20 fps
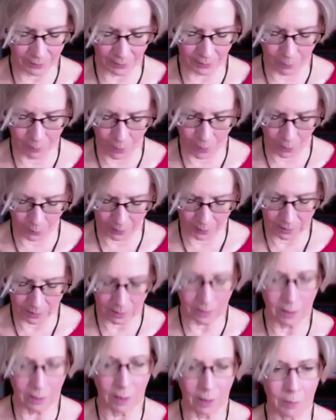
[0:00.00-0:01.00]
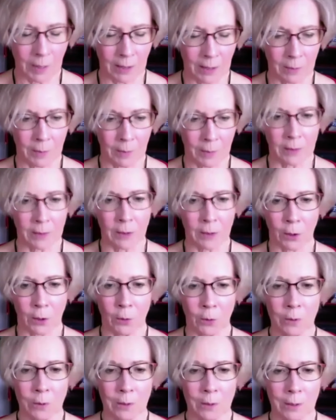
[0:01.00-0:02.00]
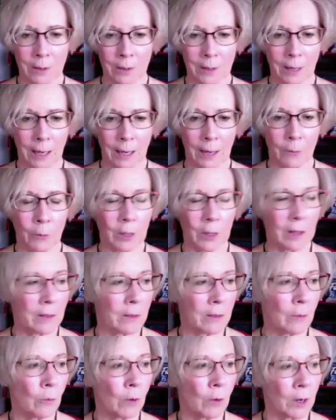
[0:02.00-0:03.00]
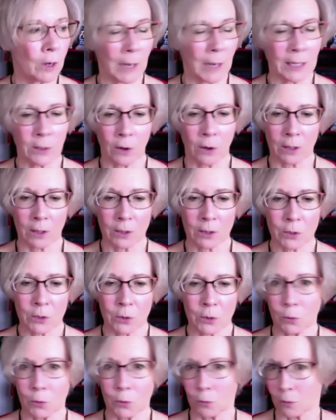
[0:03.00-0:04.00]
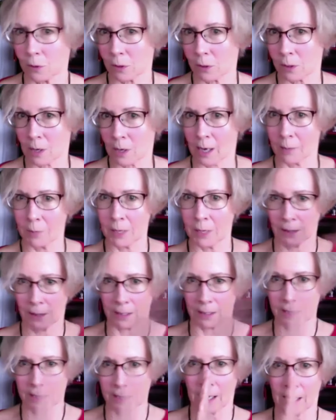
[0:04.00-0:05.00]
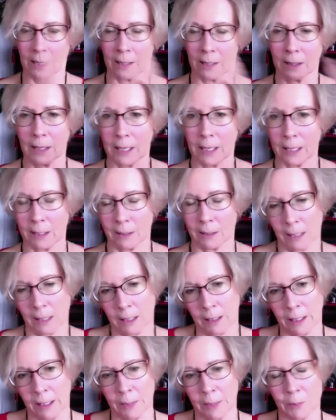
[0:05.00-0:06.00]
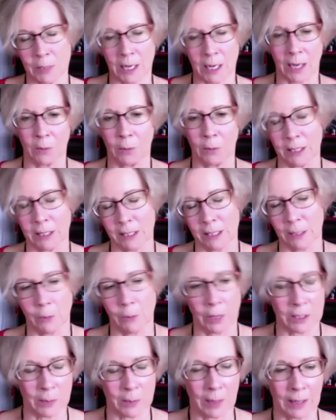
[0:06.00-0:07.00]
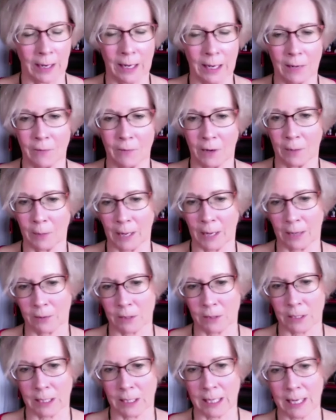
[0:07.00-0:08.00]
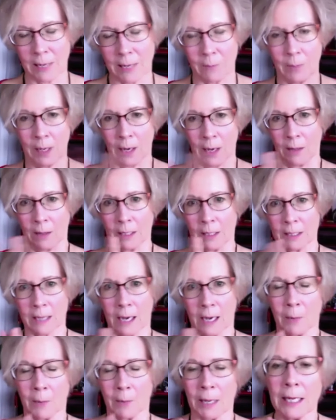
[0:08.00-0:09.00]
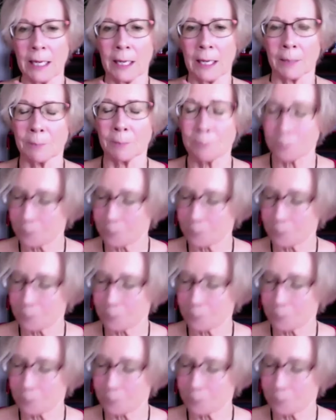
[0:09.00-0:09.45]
a moment about a month ago with one of my dogs who caught me on the side. He leaped sideways. He weighs about 85 pounds and he hit me on the side of my knee.